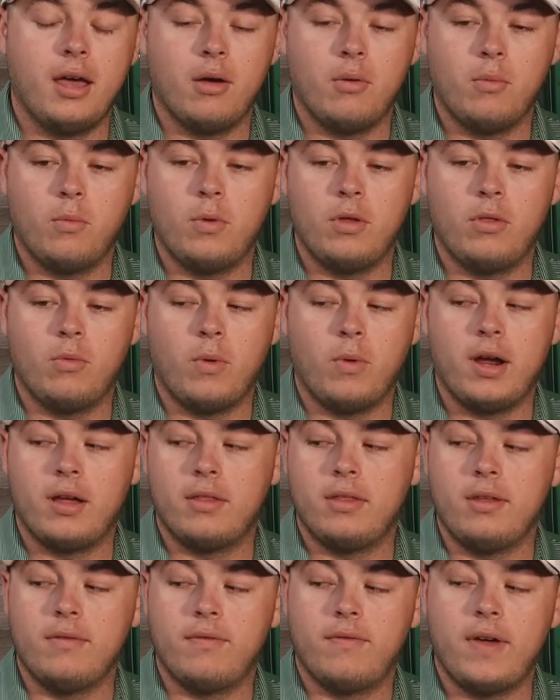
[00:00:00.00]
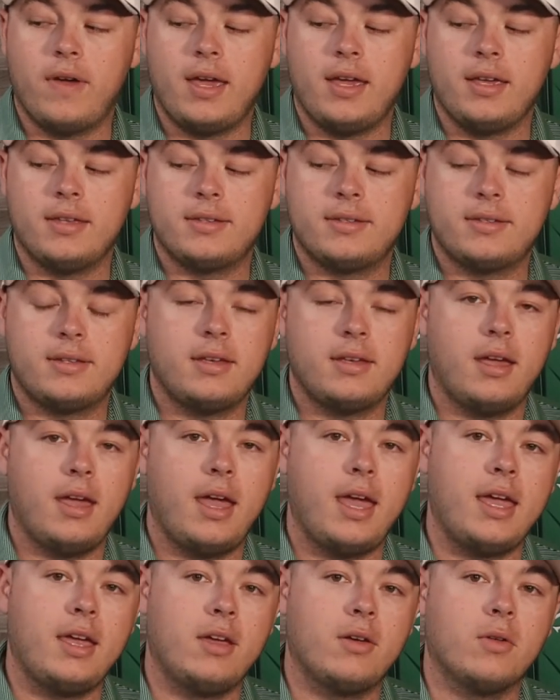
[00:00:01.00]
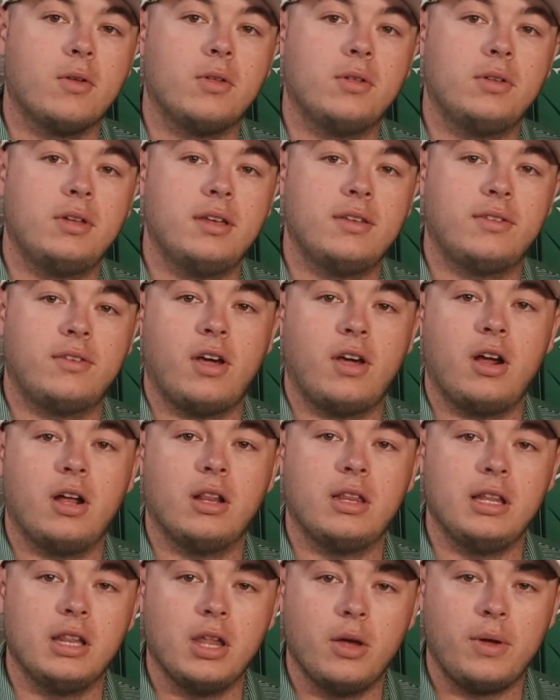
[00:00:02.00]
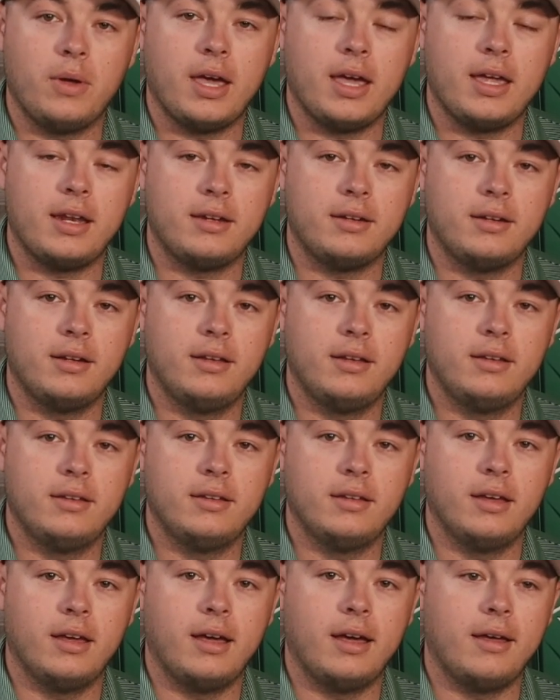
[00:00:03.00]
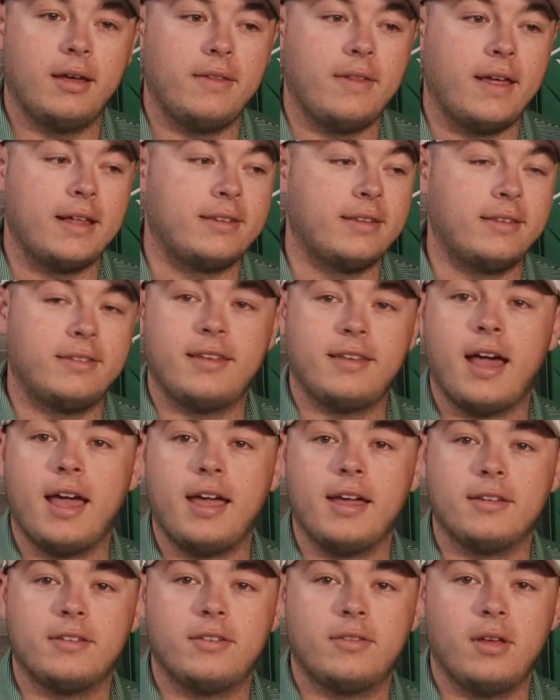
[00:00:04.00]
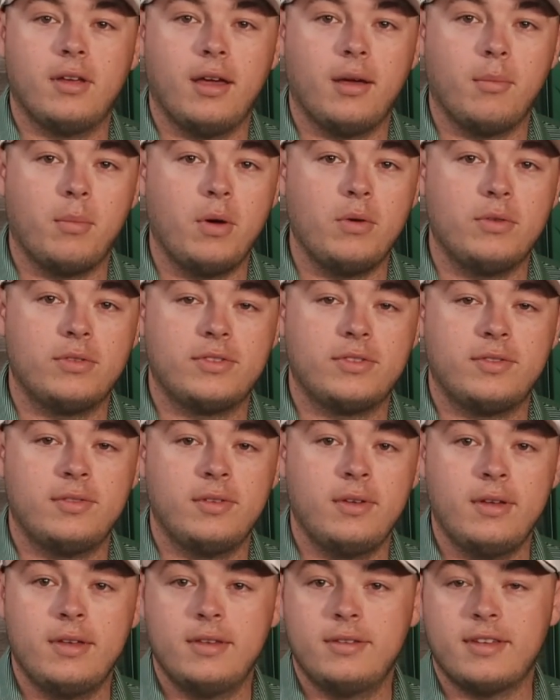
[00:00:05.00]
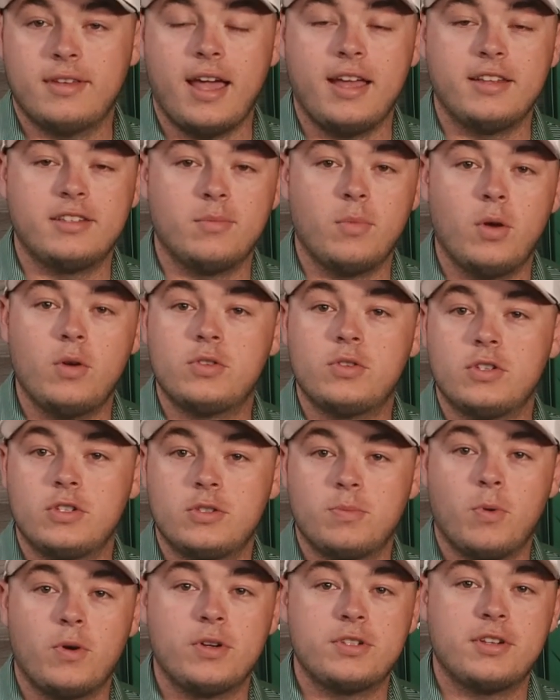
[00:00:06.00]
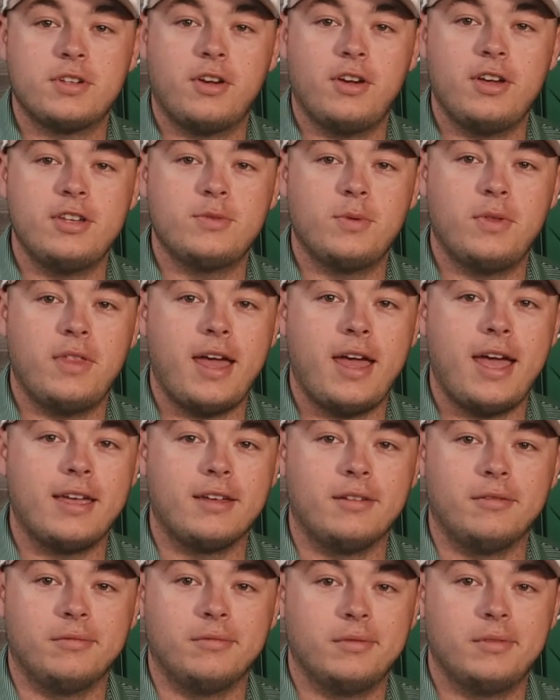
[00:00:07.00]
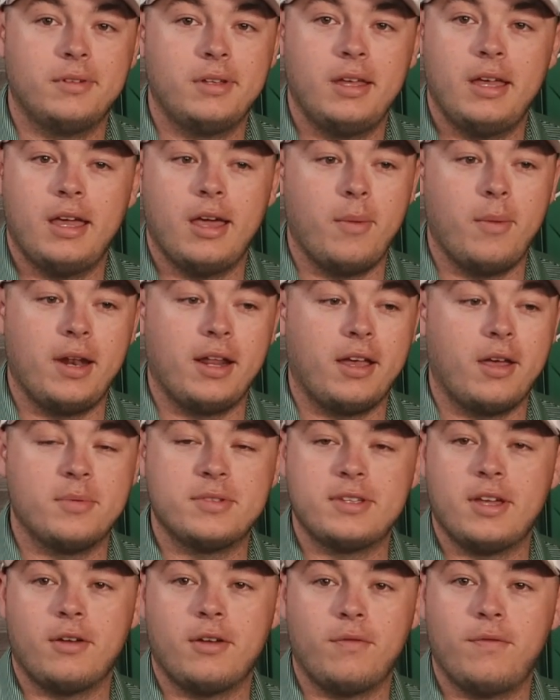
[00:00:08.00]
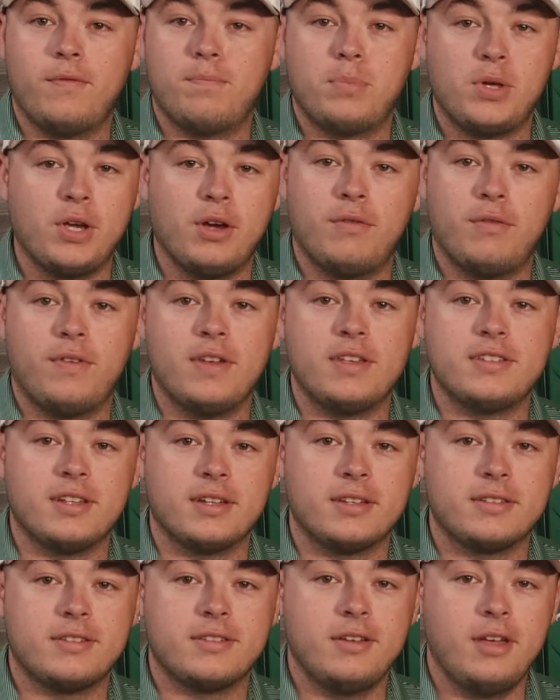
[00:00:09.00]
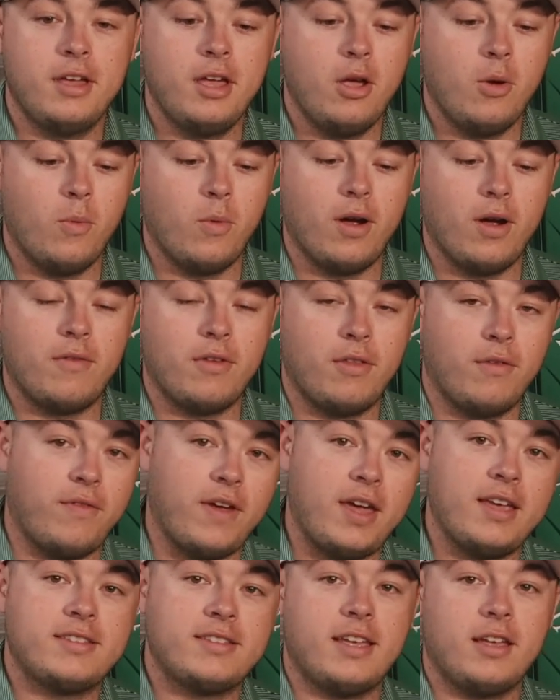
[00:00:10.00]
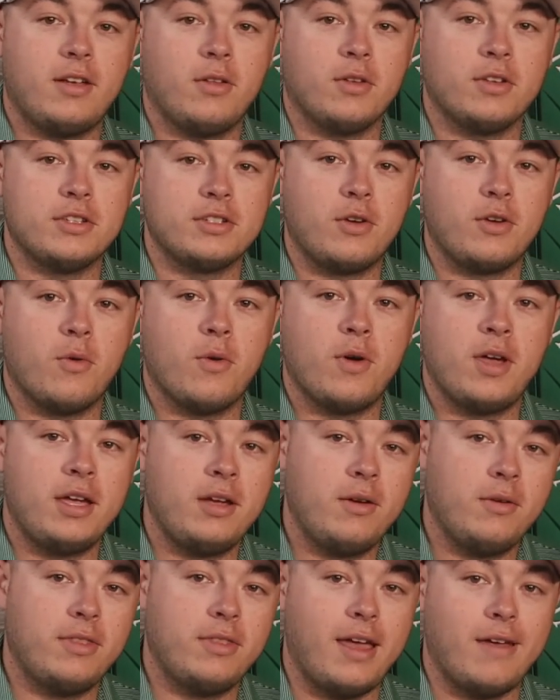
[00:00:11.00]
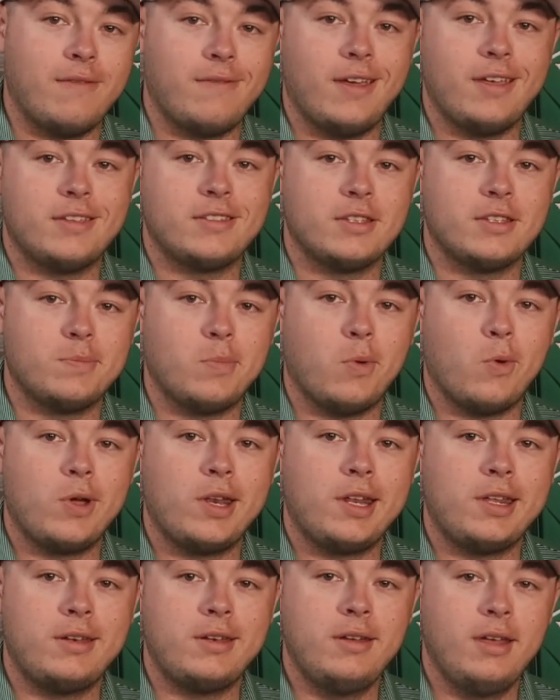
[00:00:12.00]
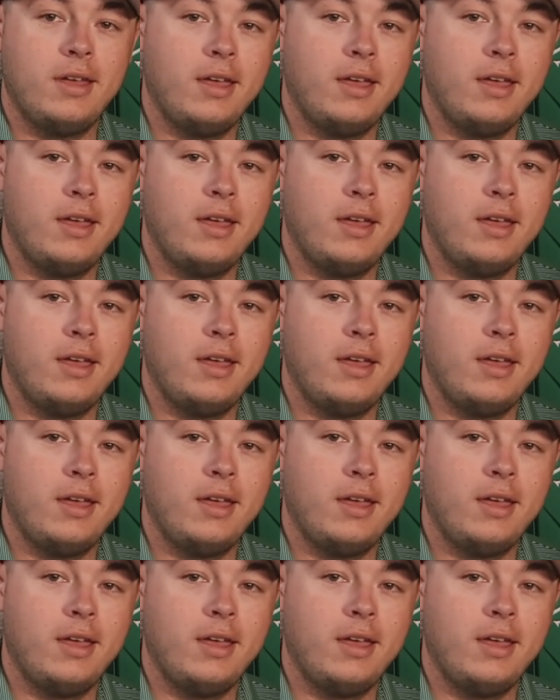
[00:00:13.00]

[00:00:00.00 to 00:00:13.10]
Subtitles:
with where the face angle is currently located. And that's a science. Both Science and Motion Sports agrees with that, and I mean, it comes down to pure physics. Wherever the face angle is going, that face is pointed.